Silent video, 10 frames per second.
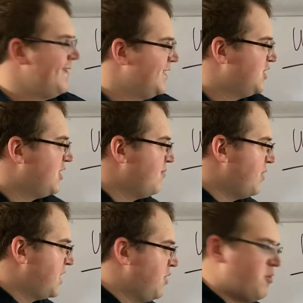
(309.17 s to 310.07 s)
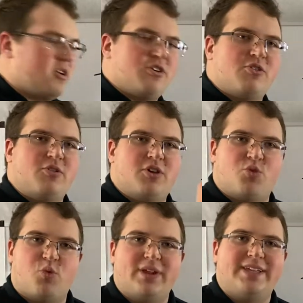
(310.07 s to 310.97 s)
This is the bucket where you're
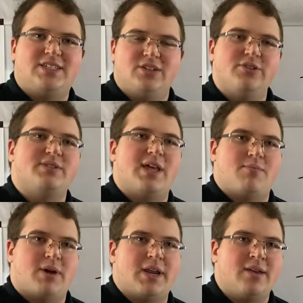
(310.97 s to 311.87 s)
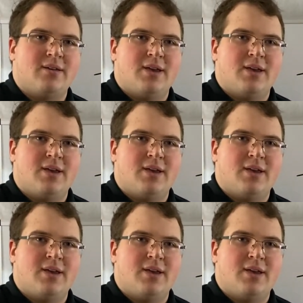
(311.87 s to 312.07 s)
willing to lose that money.